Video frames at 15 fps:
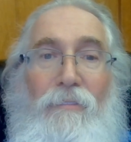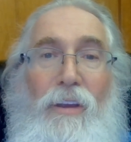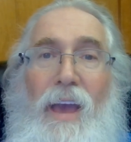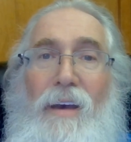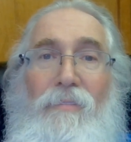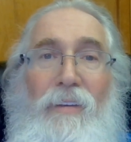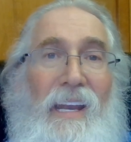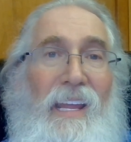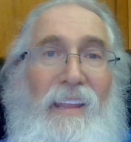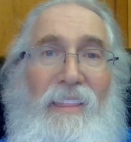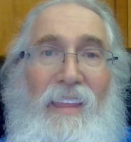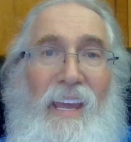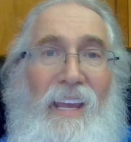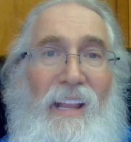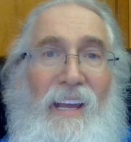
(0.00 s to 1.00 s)
you have
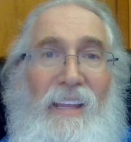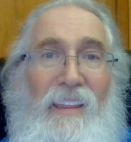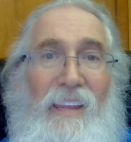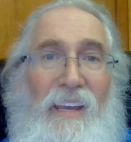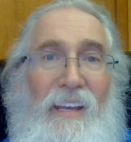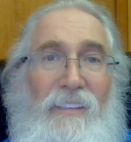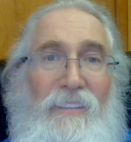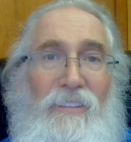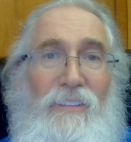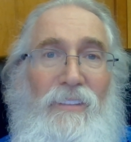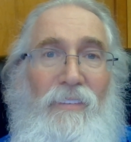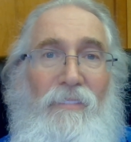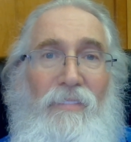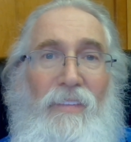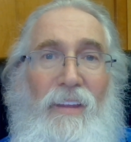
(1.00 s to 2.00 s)
anything like this,
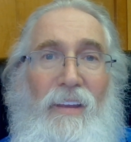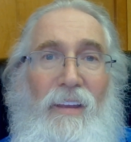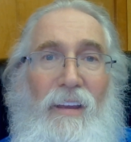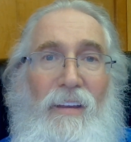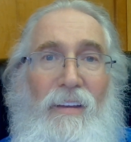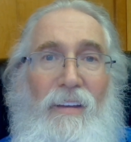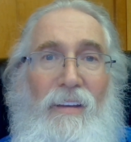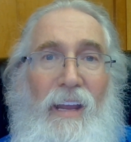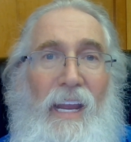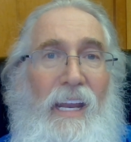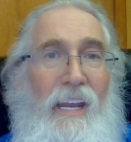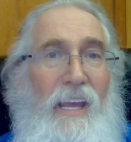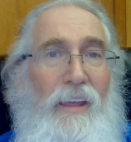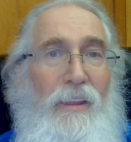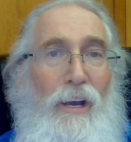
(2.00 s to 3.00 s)

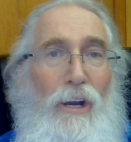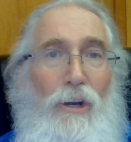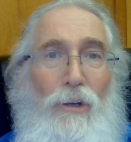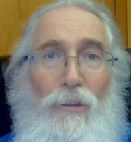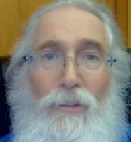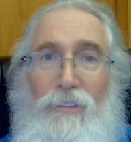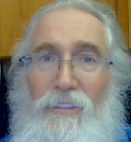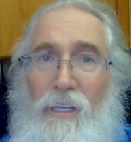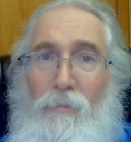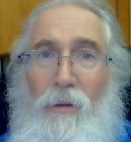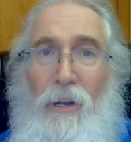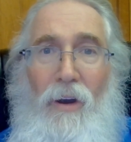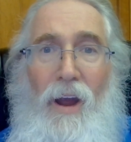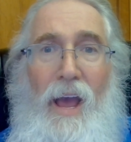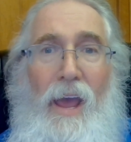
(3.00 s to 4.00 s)
any of those
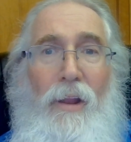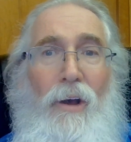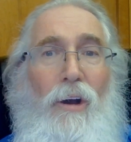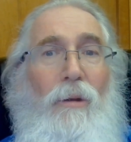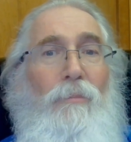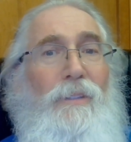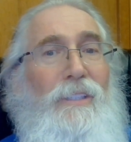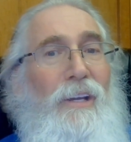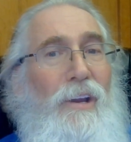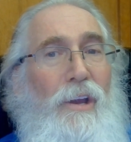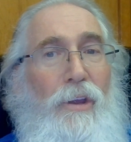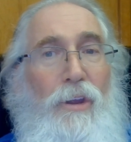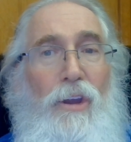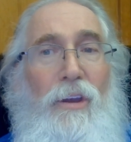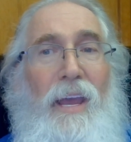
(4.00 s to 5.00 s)
similar items,
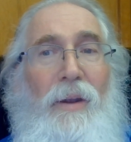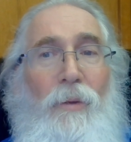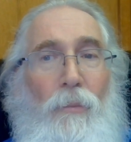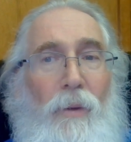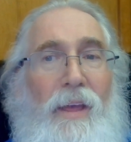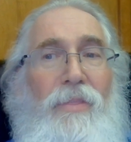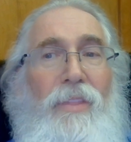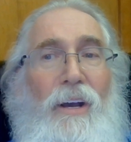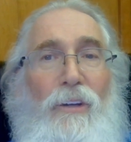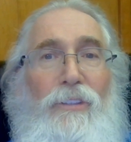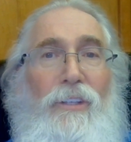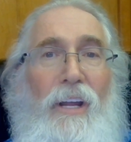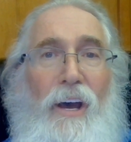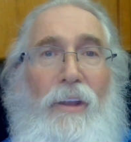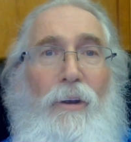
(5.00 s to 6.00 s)
you can rent
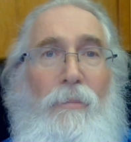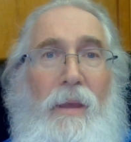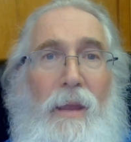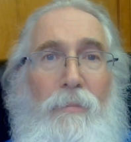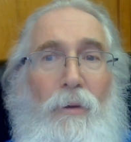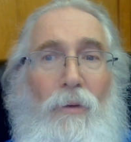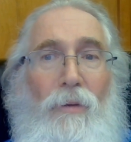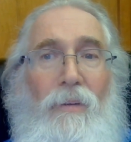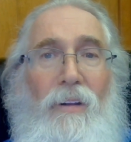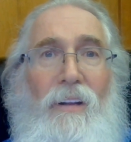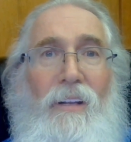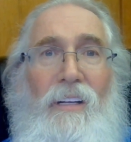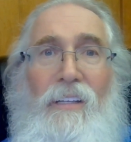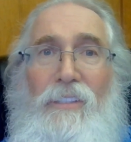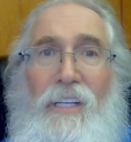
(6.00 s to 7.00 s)
those to other people.
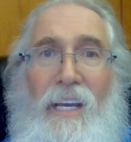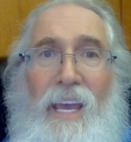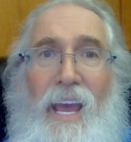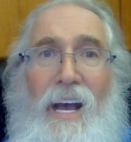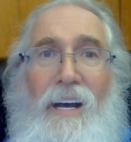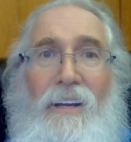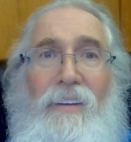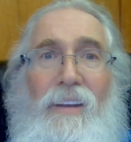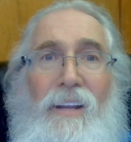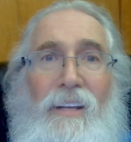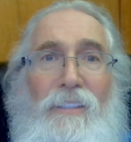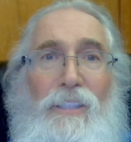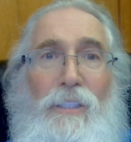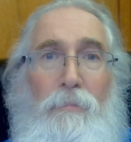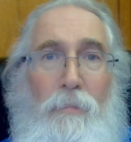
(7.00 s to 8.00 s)
Check out
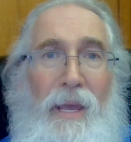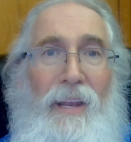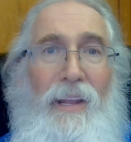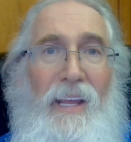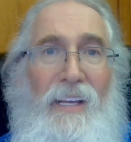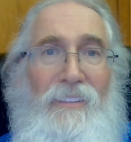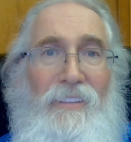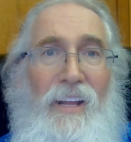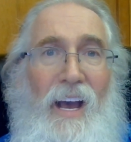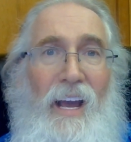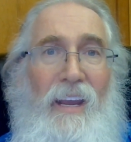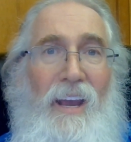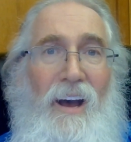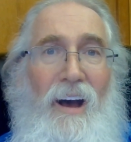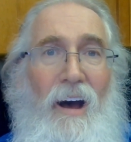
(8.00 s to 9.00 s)

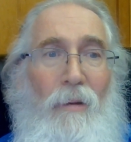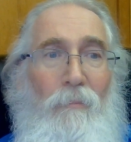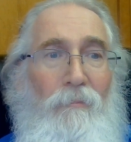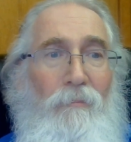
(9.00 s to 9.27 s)
spinlist.com.